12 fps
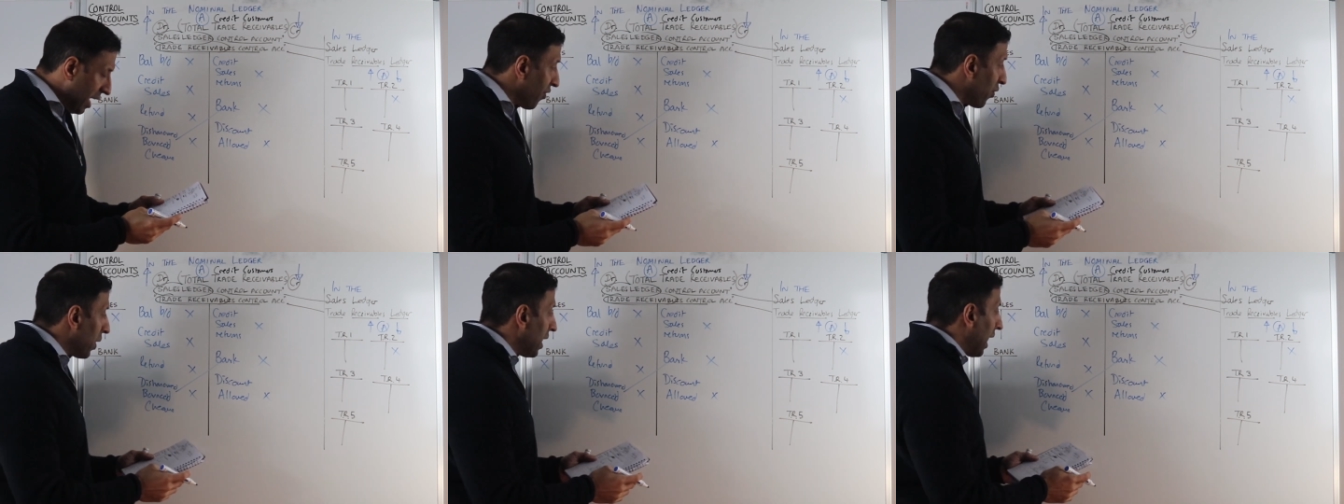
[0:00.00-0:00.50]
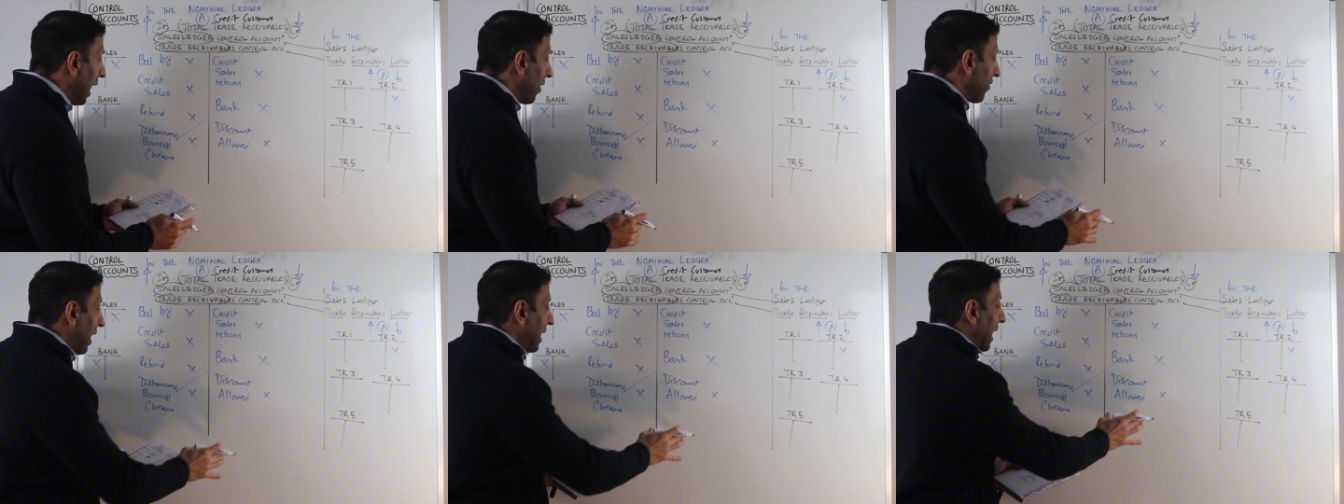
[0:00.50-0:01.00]
if we
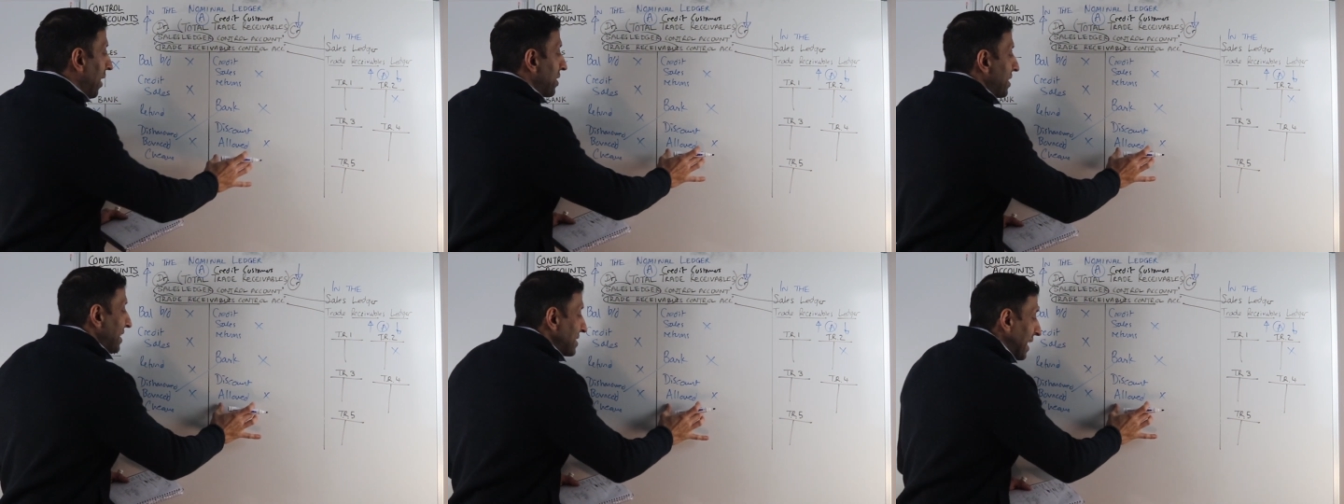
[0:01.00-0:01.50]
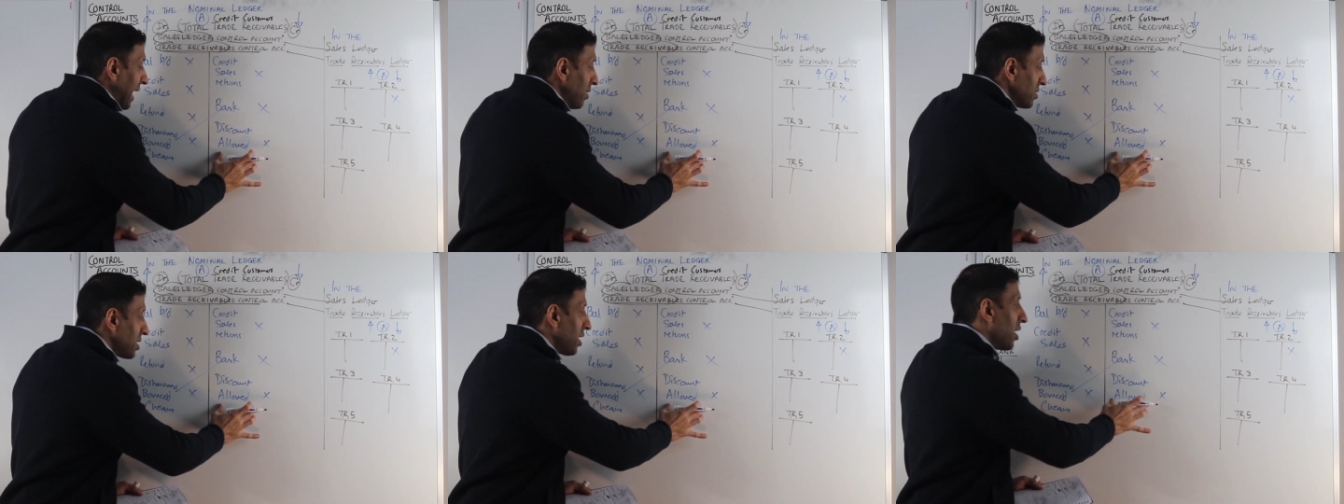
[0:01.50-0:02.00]
have allowed a
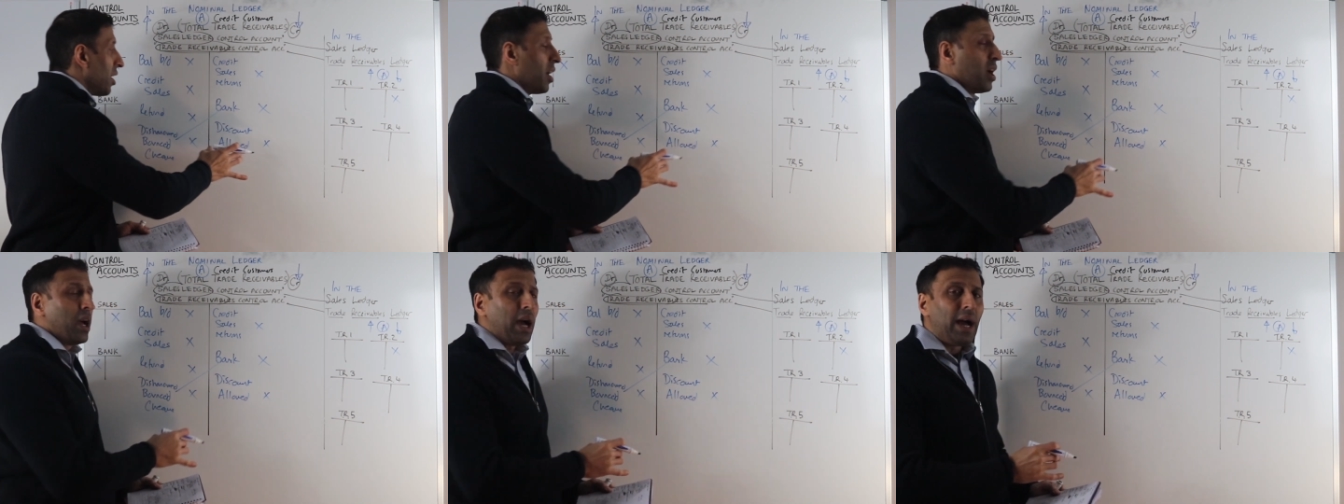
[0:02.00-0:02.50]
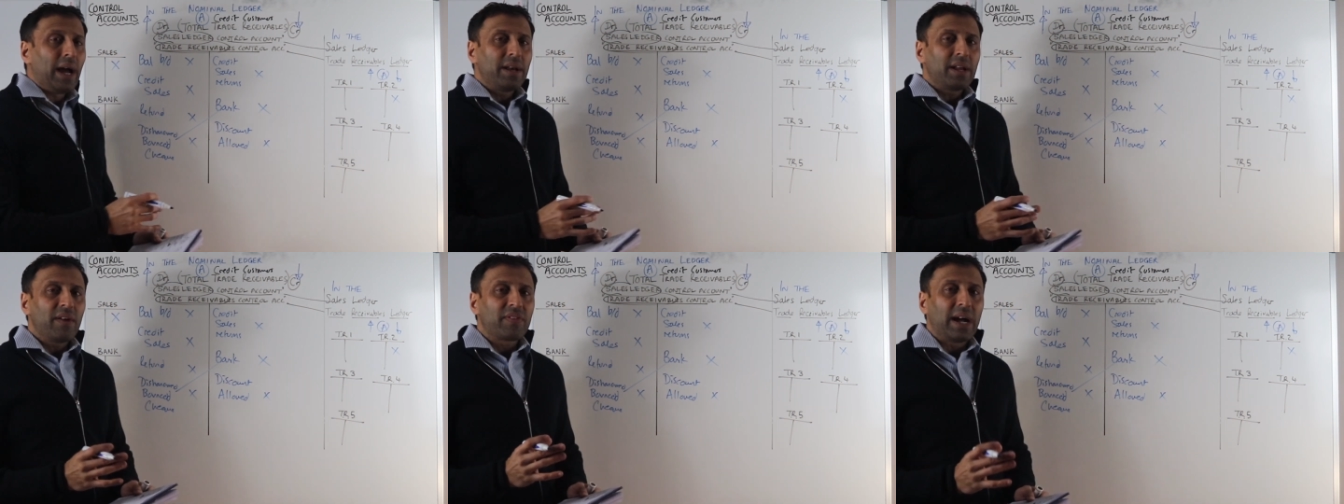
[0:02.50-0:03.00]
discount,
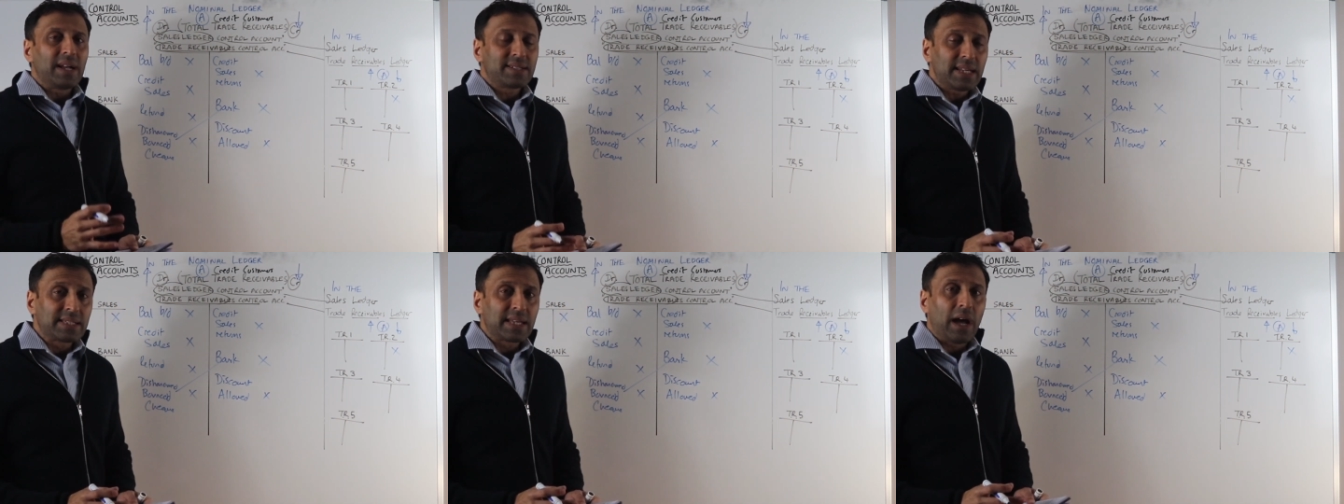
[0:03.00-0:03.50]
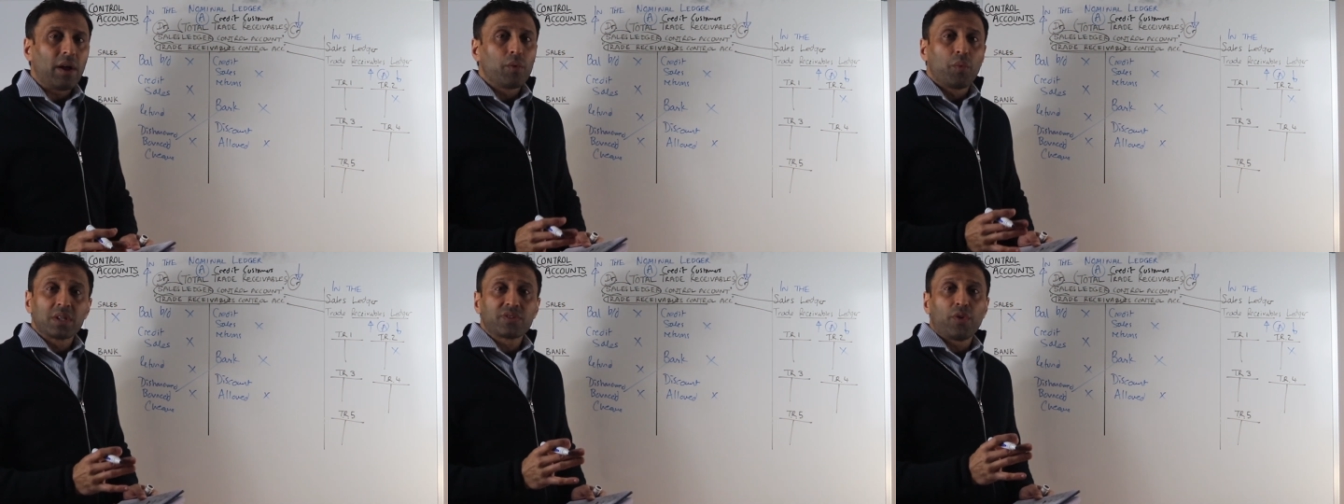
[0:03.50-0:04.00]
and if that
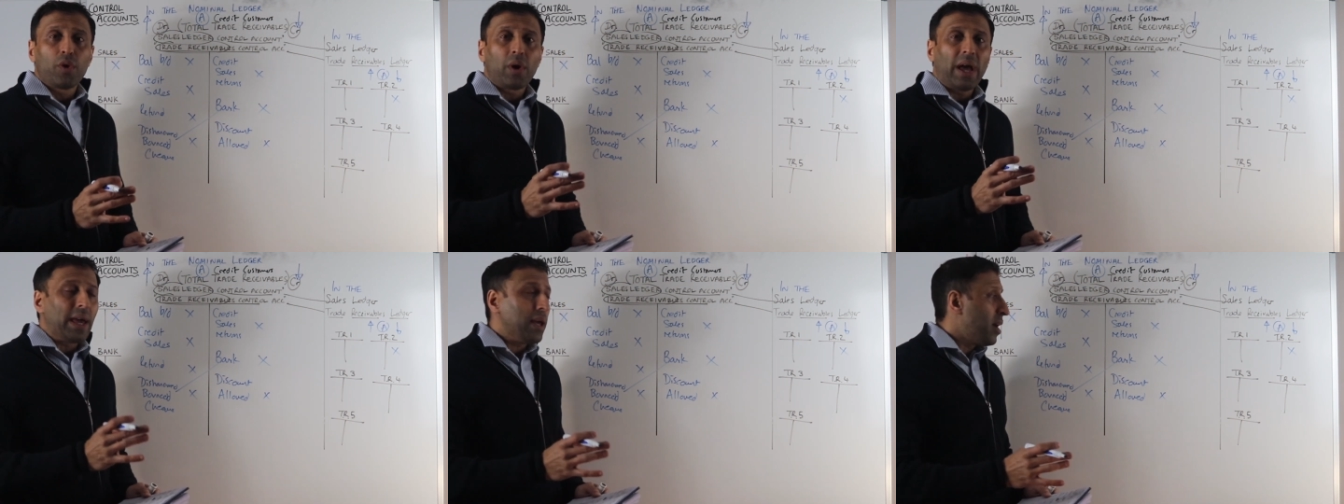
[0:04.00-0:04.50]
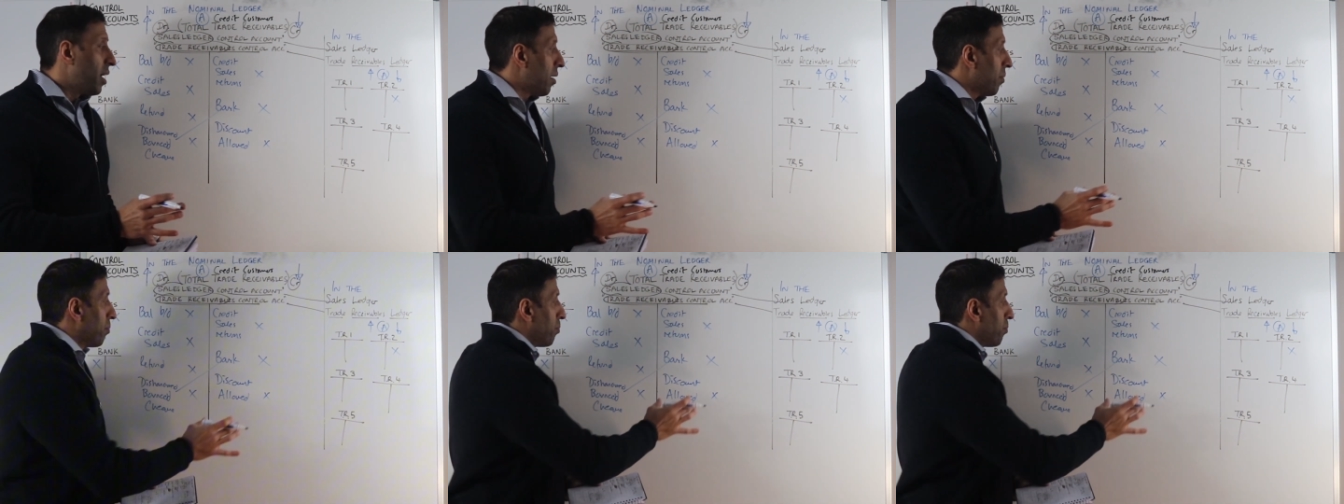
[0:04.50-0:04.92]
discount was for a